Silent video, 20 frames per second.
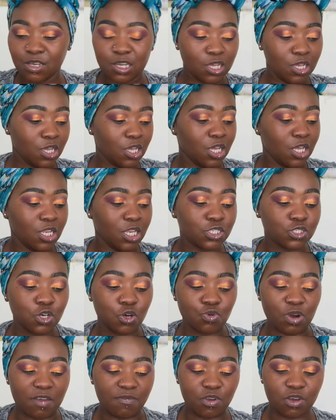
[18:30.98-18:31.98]
Let's
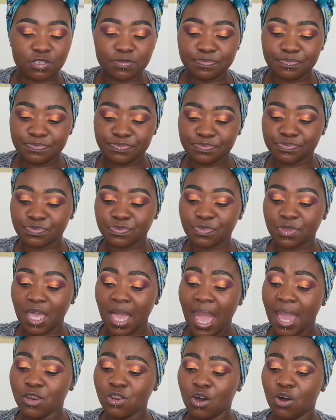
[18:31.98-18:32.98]
go Revlon.
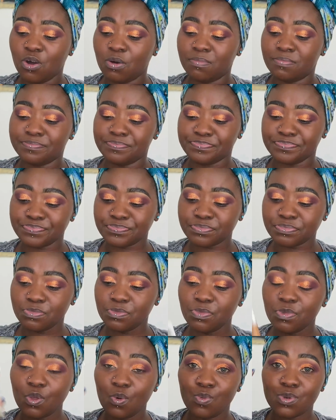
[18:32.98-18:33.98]
I know.
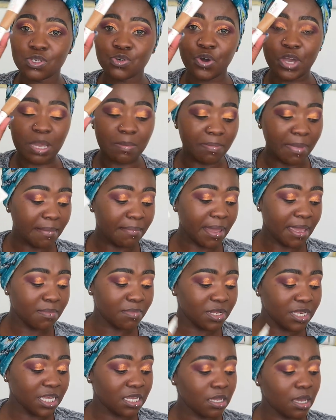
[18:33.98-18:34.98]
This is going
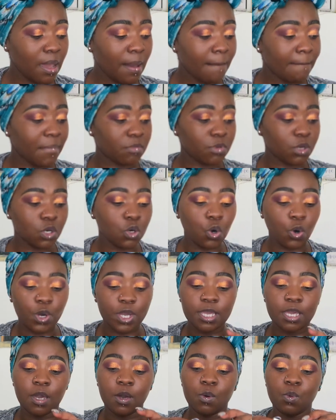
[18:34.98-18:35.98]
Maybelline, but we're
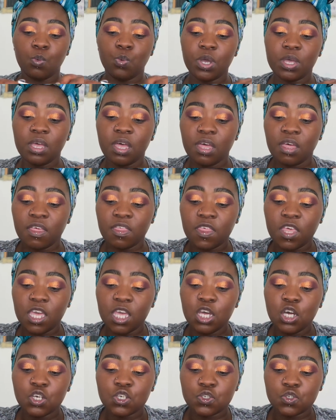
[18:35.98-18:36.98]
going with
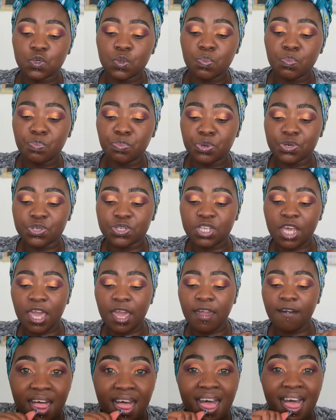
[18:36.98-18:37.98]
the
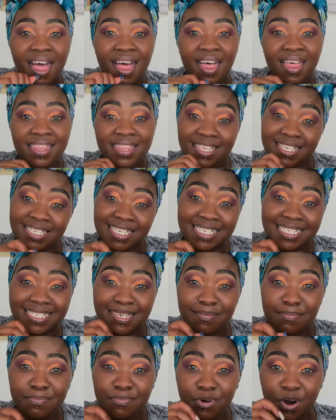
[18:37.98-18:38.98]
Superstay. This is
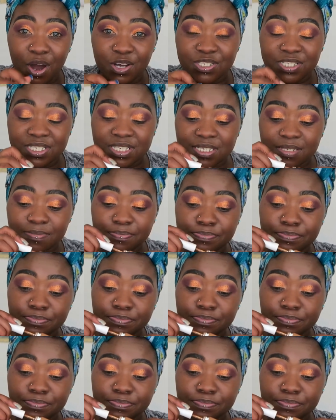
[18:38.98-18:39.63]
the bronze.